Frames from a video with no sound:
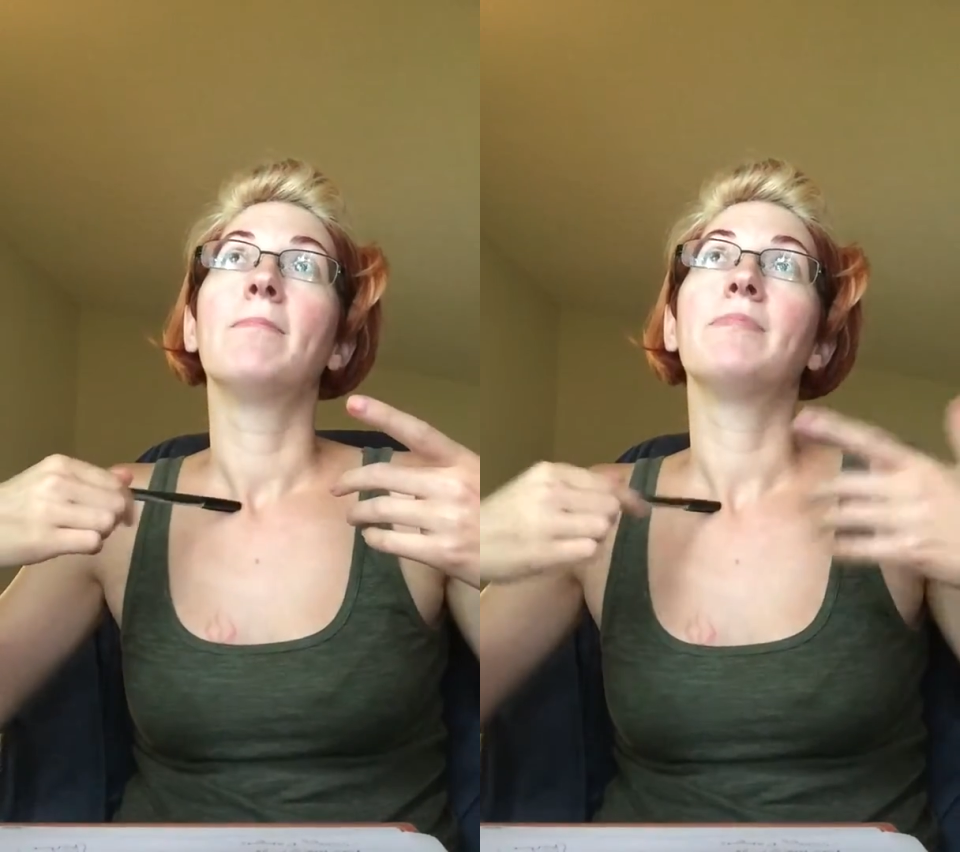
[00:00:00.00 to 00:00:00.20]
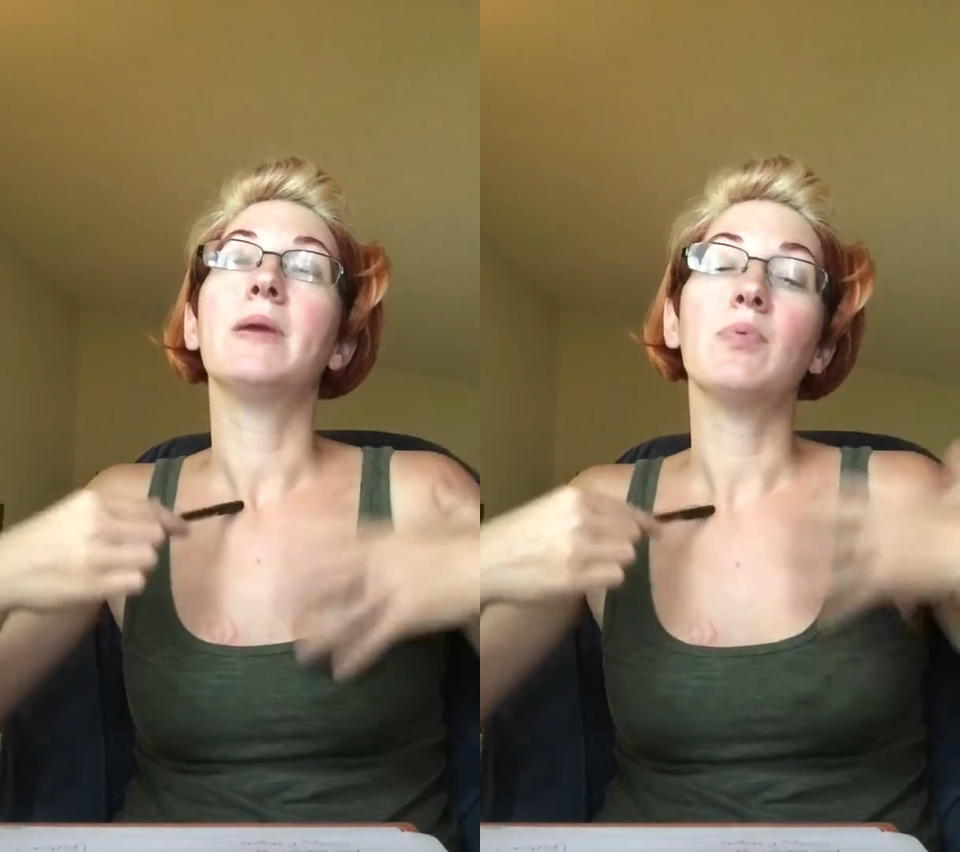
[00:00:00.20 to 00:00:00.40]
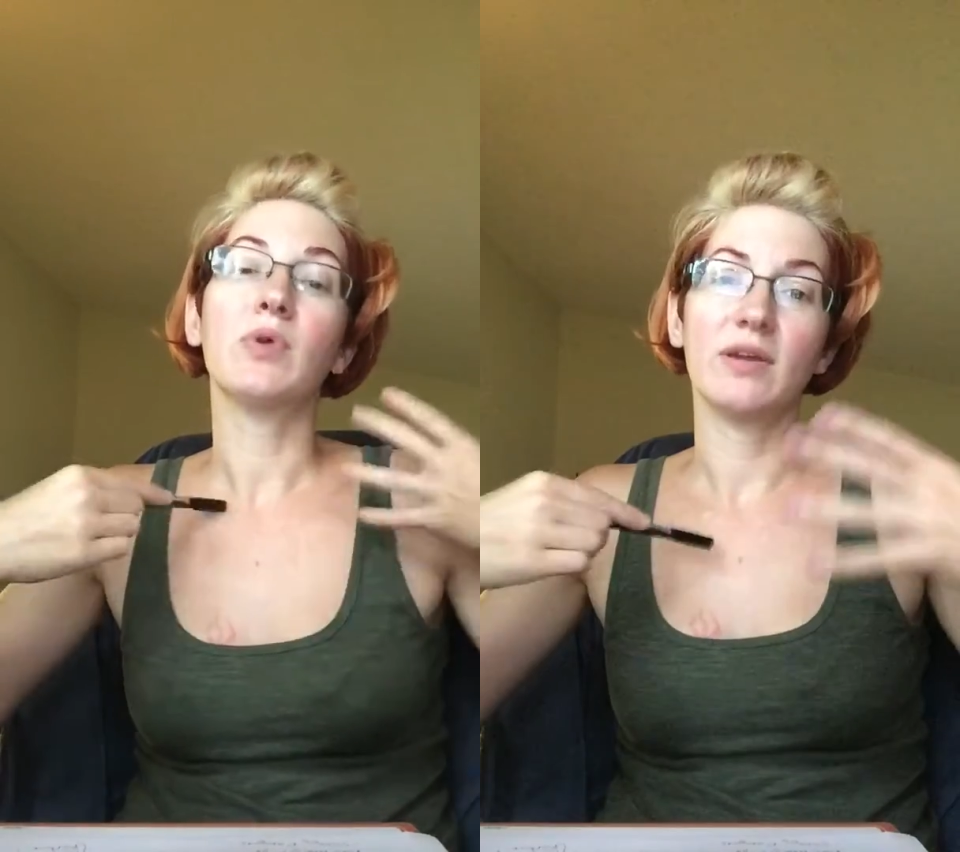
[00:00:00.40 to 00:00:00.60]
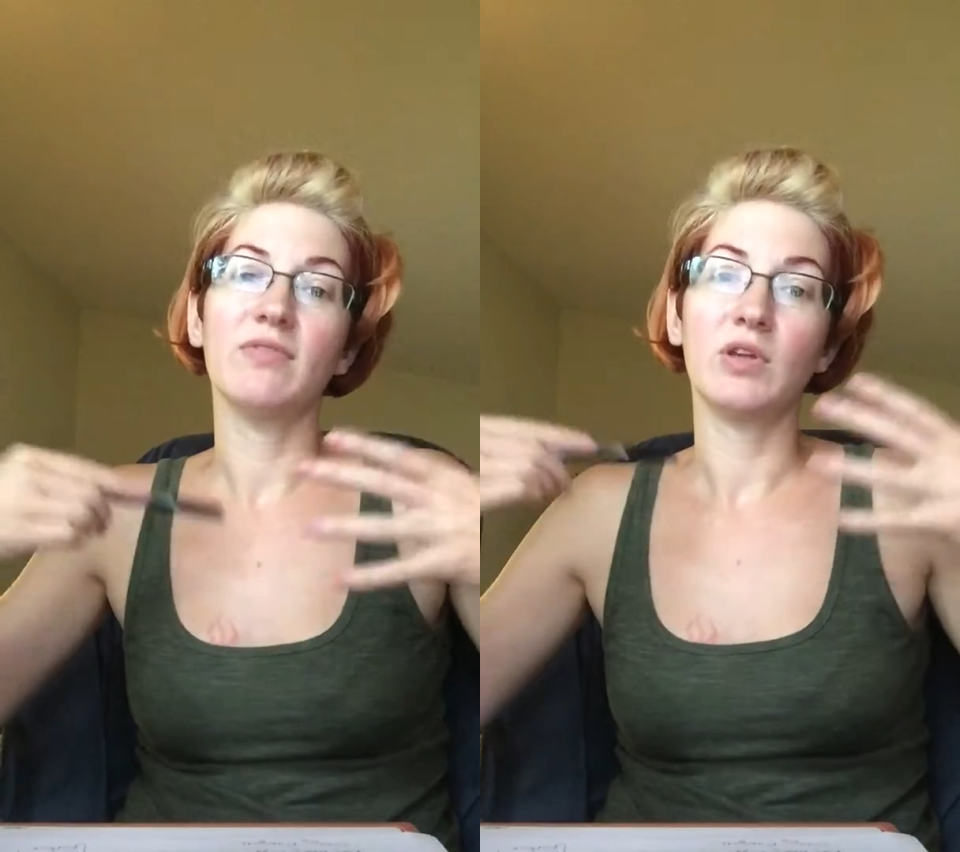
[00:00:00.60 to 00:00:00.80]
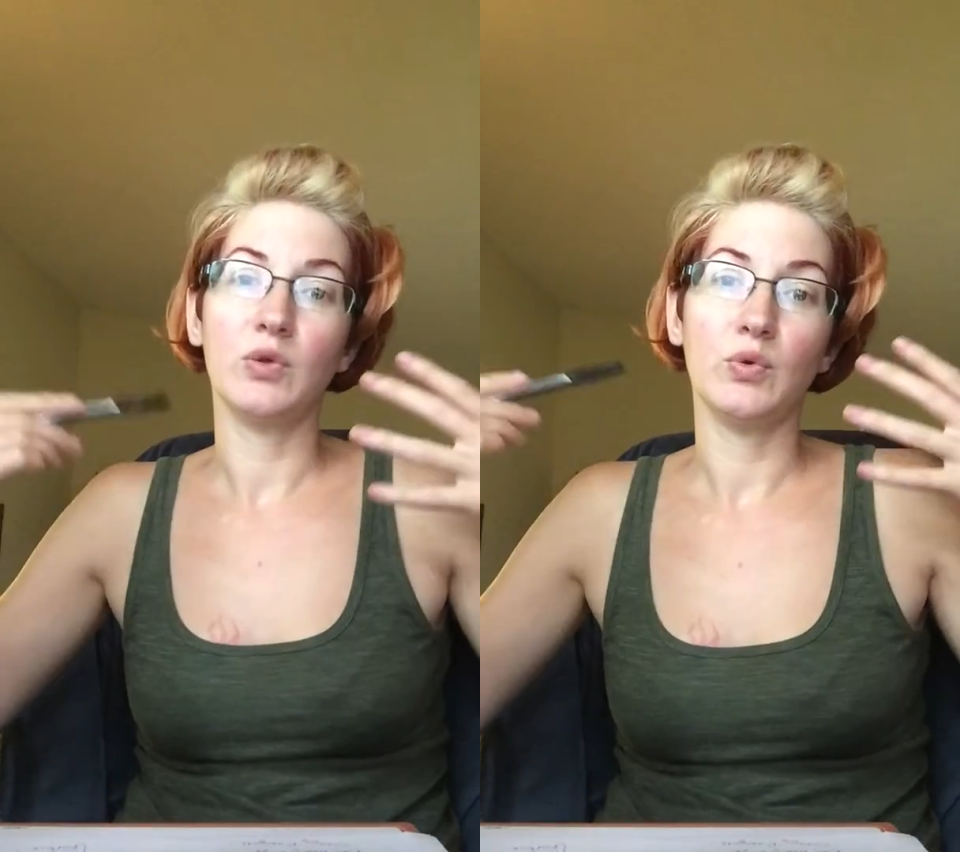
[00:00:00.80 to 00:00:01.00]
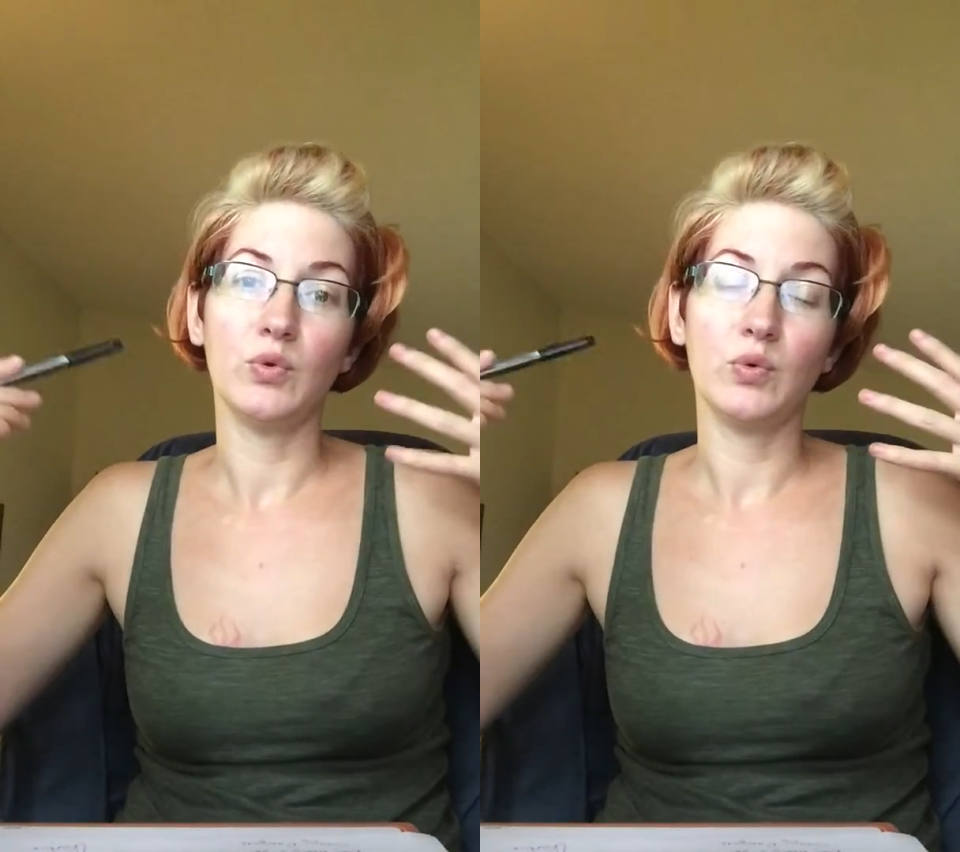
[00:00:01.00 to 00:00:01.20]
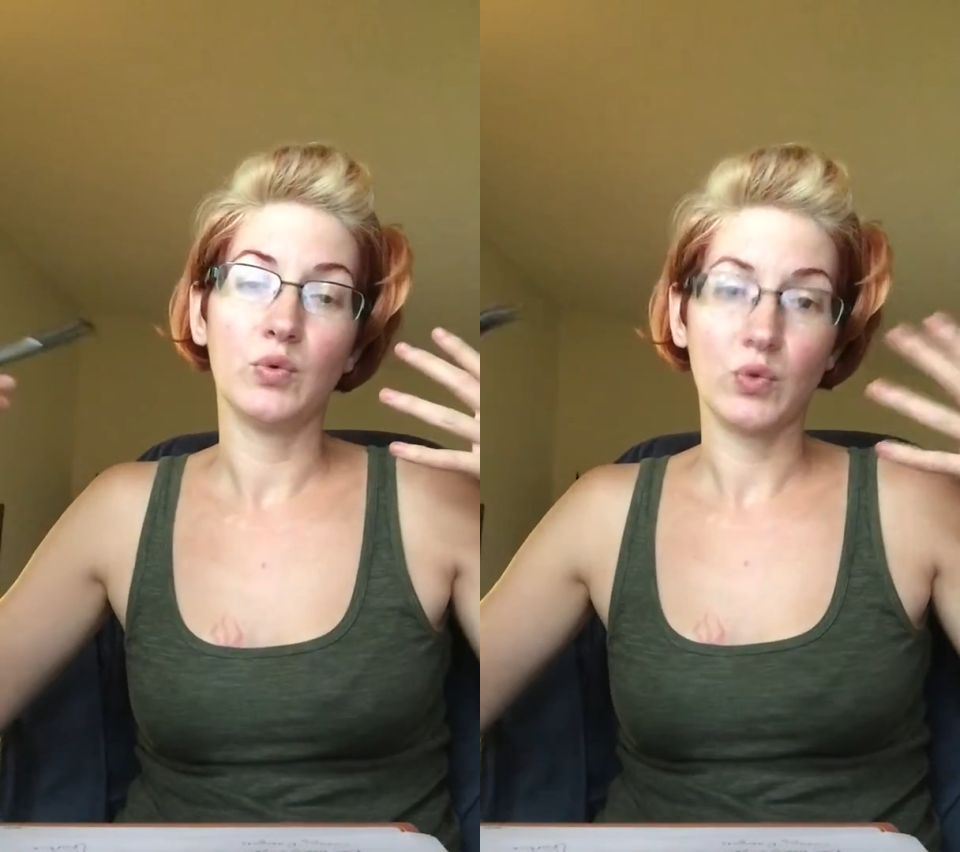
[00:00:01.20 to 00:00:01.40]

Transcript: people giving you